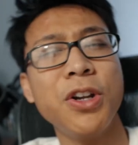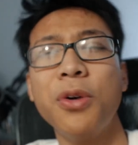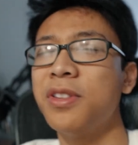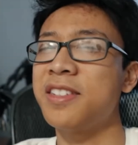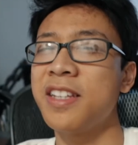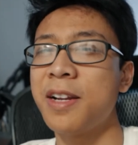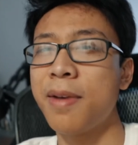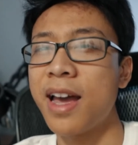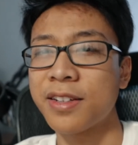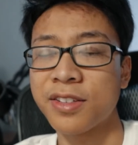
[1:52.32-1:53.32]
know, in the
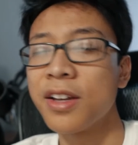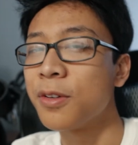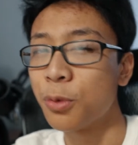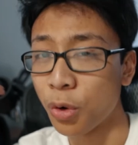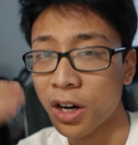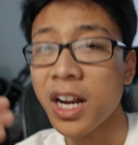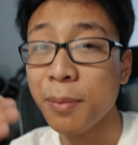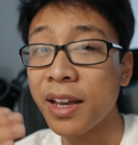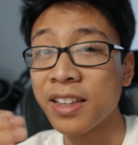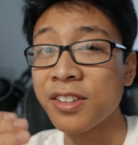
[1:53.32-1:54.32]
cinematics, we're gonna
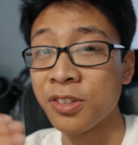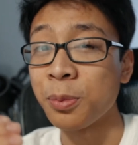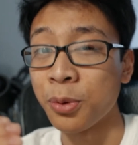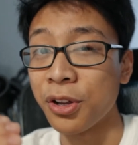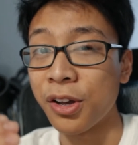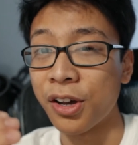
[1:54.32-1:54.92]
make things look pretty